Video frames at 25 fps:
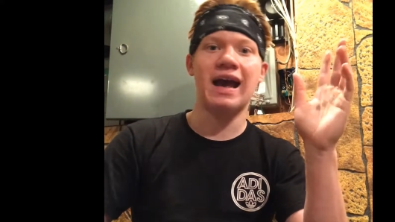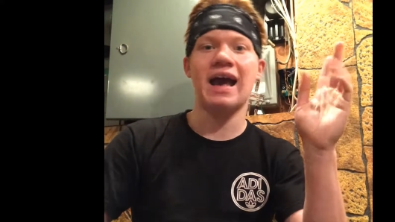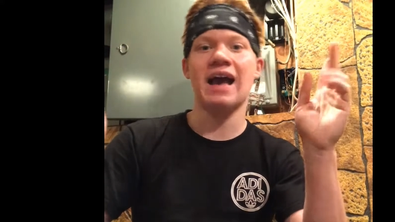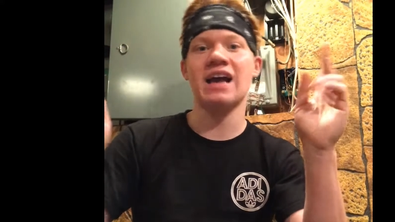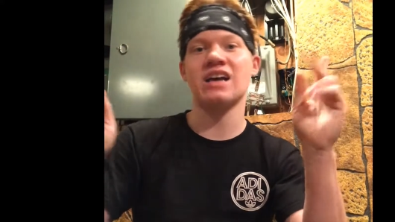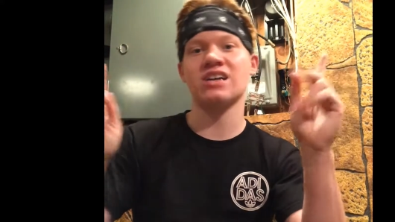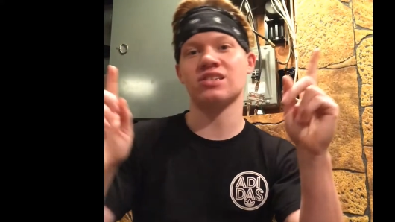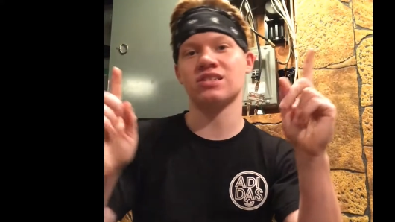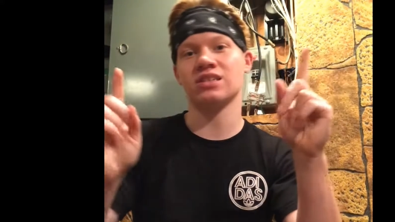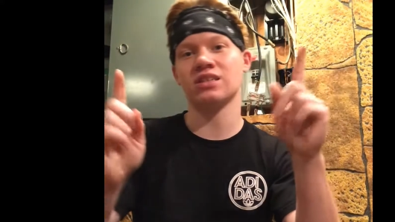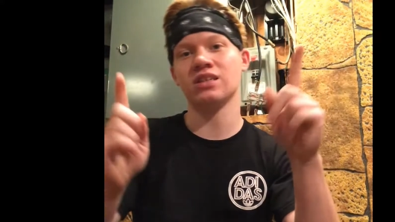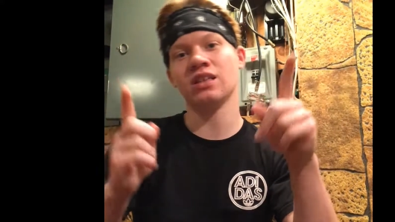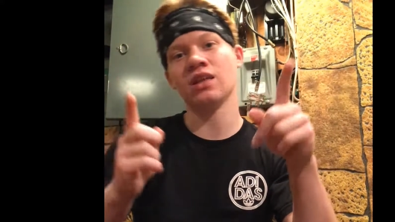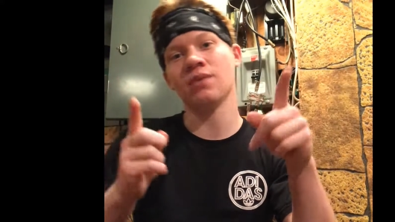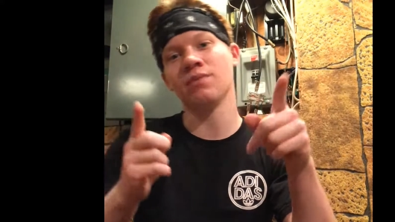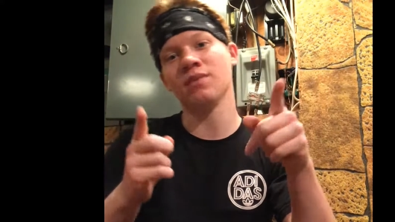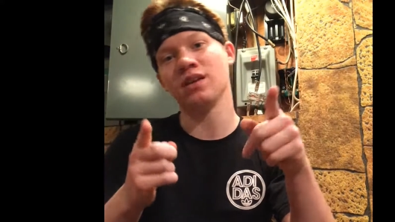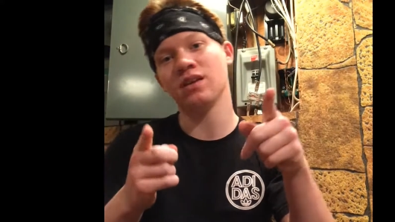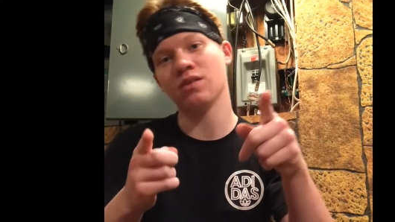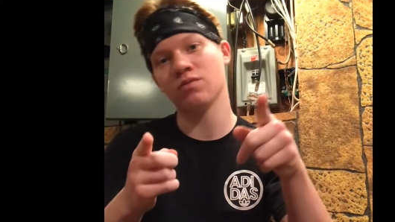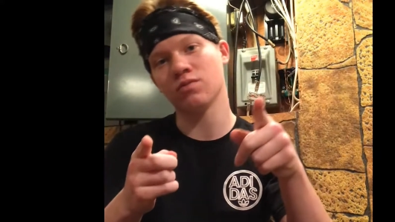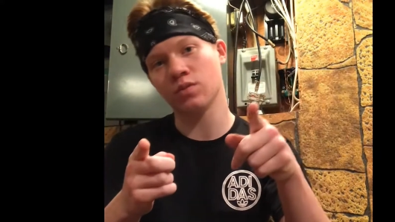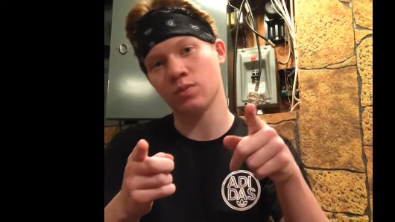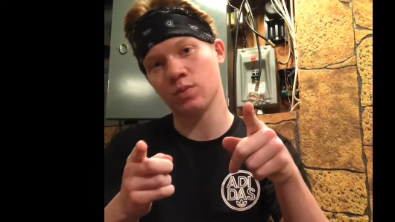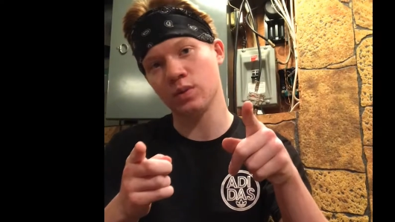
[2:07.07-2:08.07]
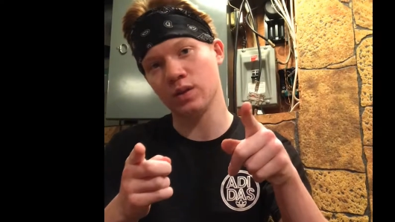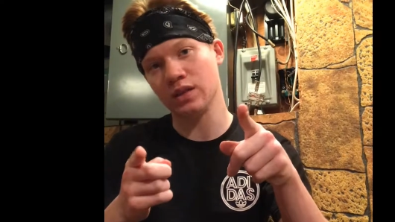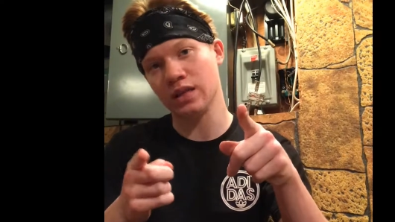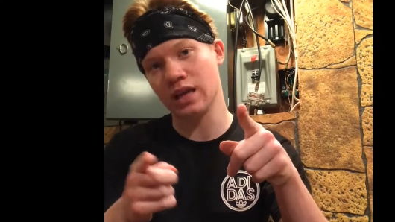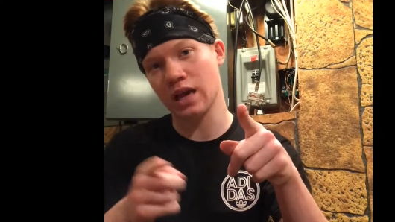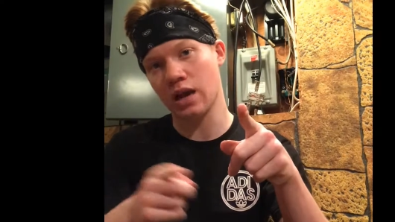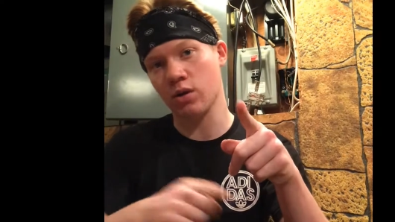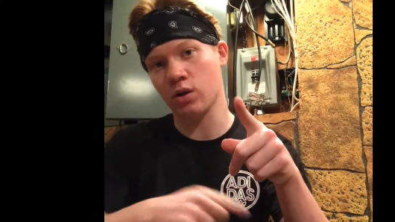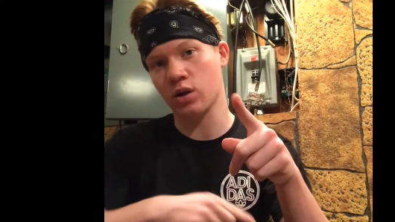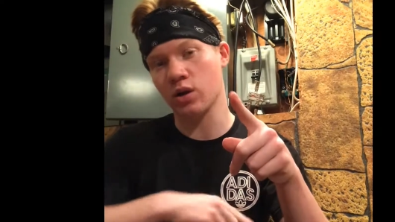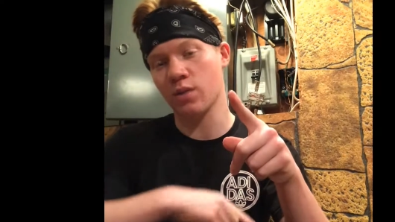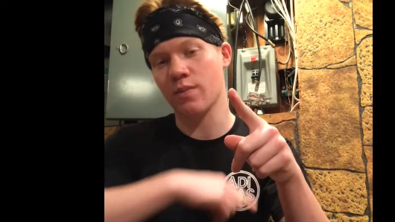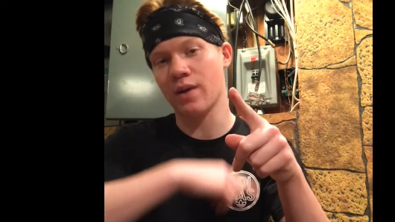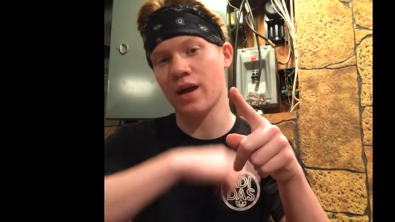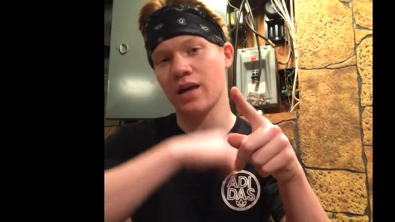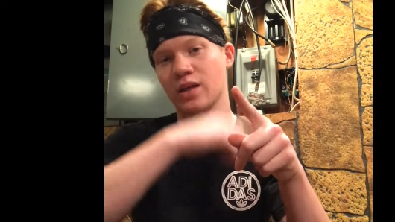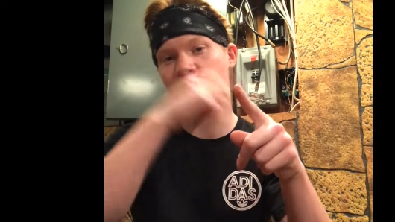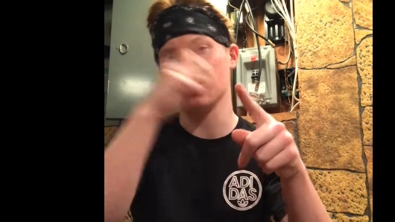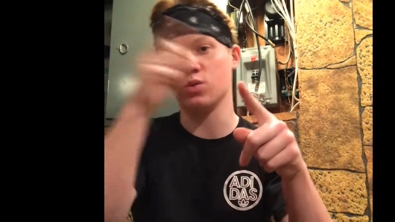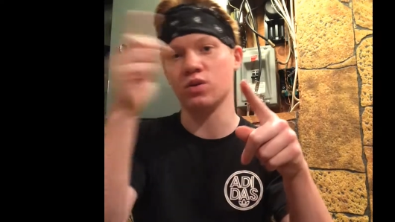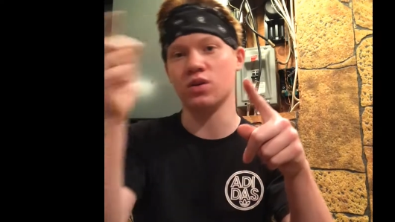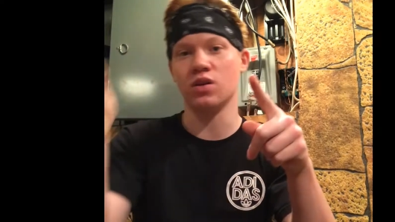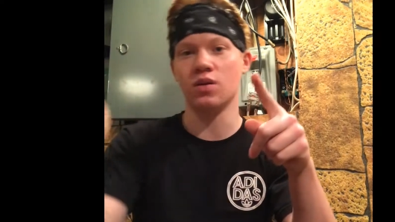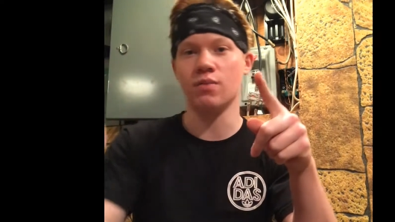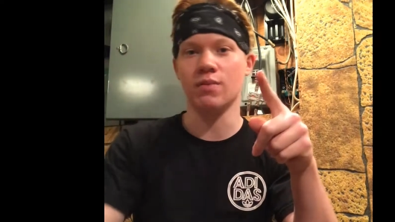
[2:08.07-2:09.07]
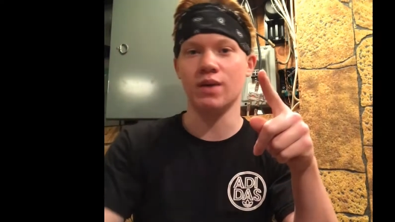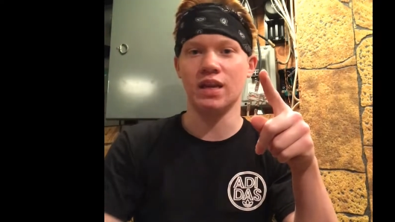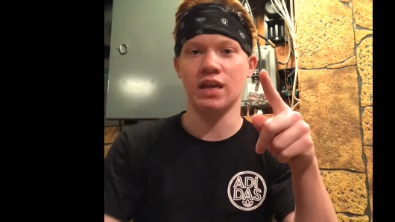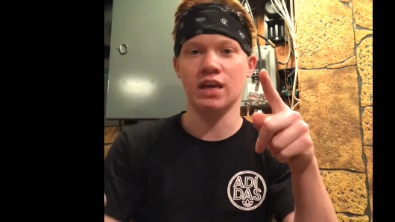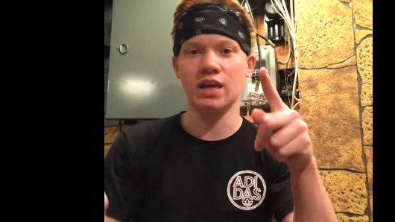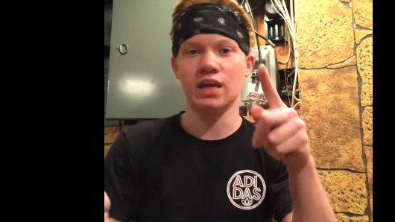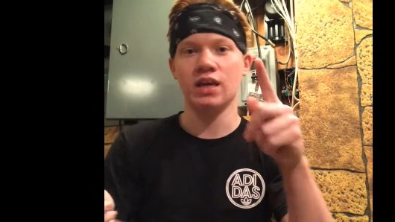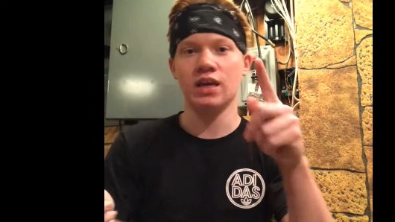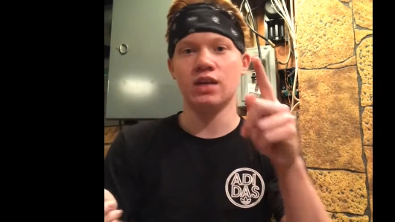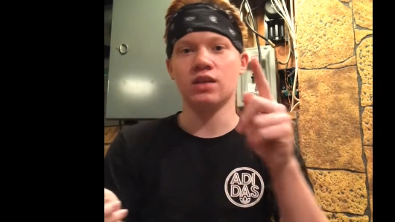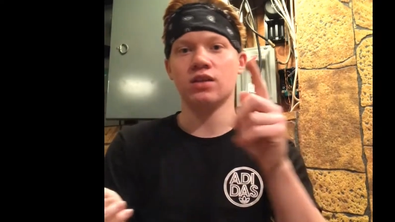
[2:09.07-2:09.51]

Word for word: Actually, let me repeat that. I'll come back to it in a minute.